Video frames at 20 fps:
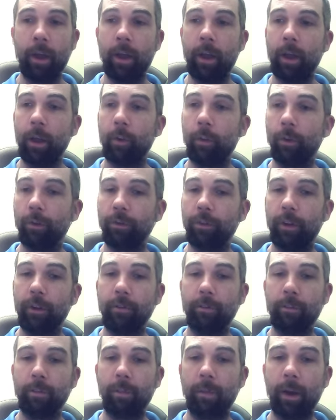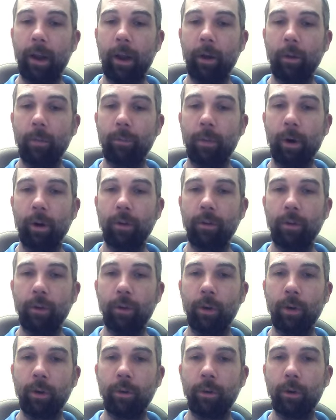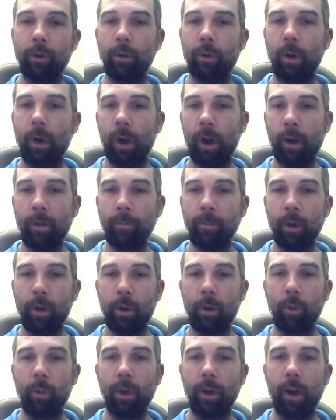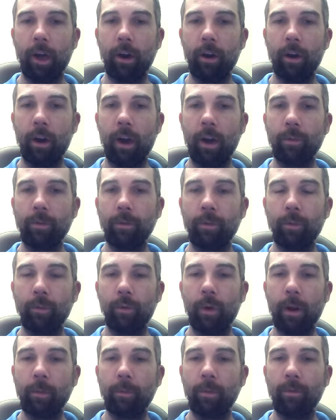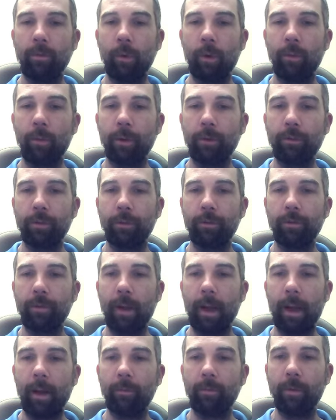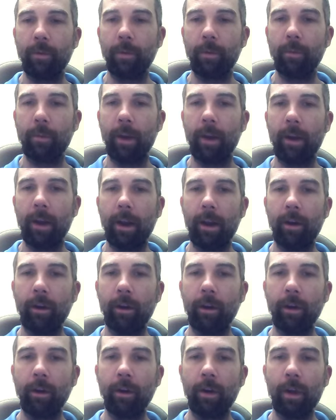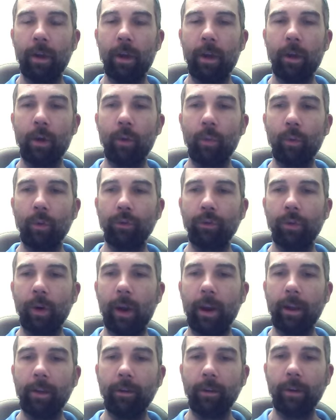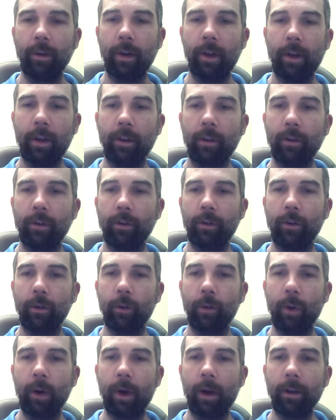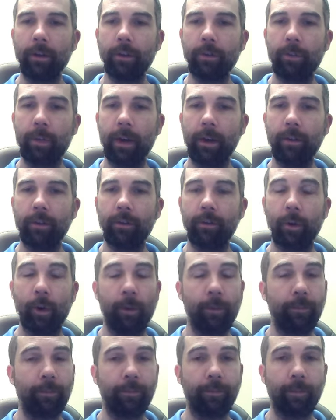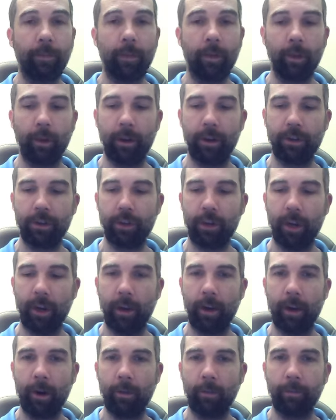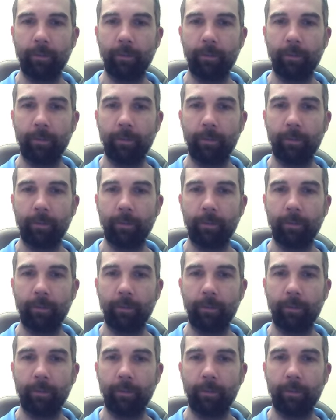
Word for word: we'll see if, how part two can do. Um, we cut it off right before Mr. Fab from the Bay Area was ready to uh, spit. So let's check it out.